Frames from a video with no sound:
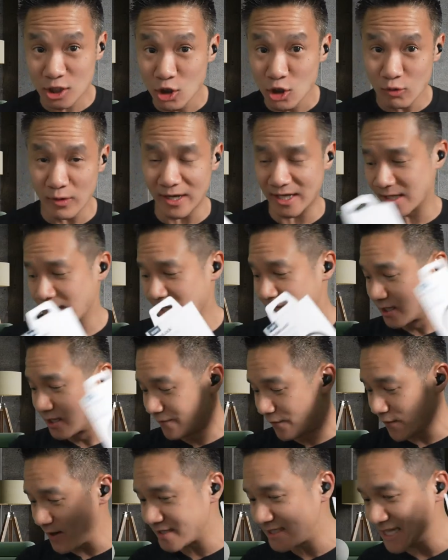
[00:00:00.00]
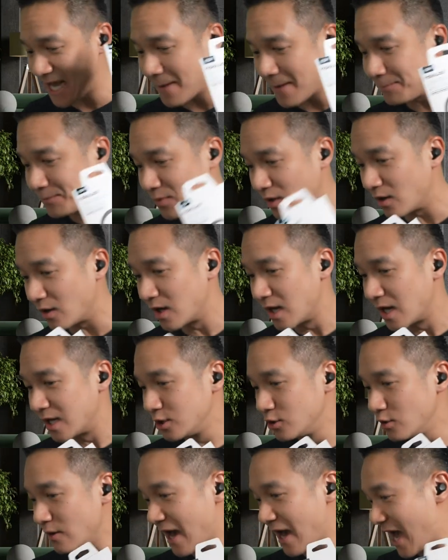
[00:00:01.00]
to it. For example,
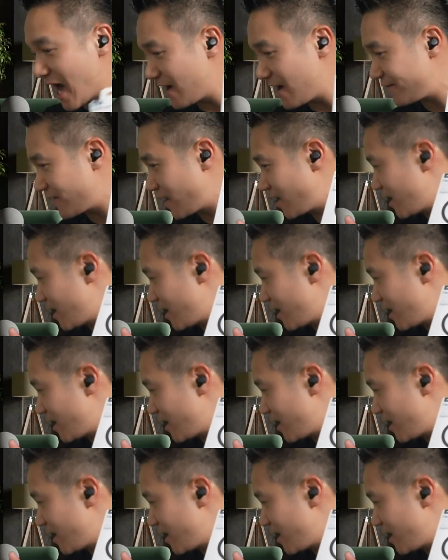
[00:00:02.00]
you have